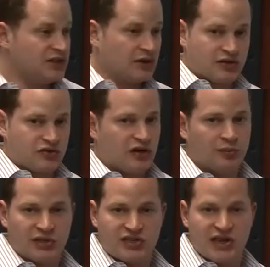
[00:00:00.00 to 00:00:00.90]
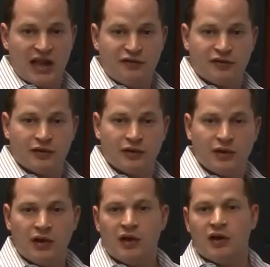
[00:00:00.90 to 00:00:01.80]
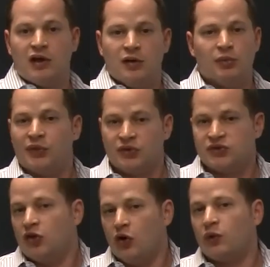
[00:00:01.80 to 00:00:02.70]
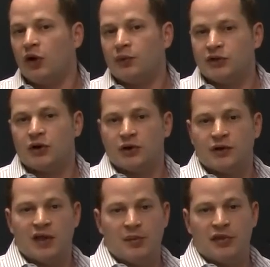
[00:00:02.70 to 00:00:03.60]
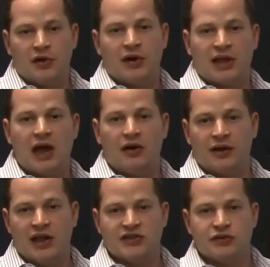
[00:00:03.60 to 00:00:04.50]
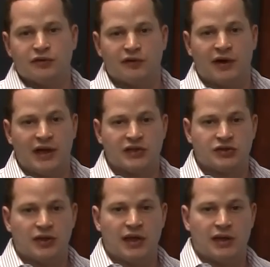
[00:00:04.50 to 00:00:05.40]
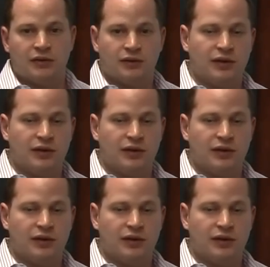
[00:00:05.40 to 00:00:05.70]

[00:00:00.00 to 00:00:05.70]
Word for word: They're extremely safe but there's no real return to them and they're going to count against you for financial aid.